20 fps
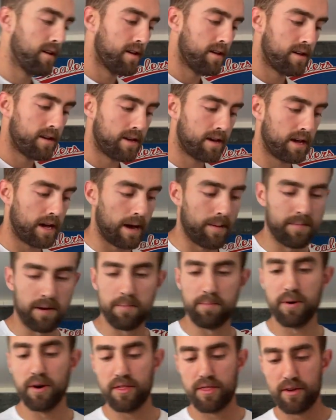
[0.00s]
I'm gonna
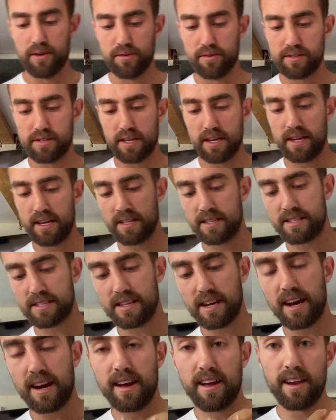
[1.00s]
put those
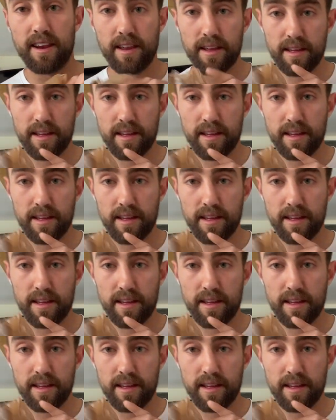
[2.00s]
inside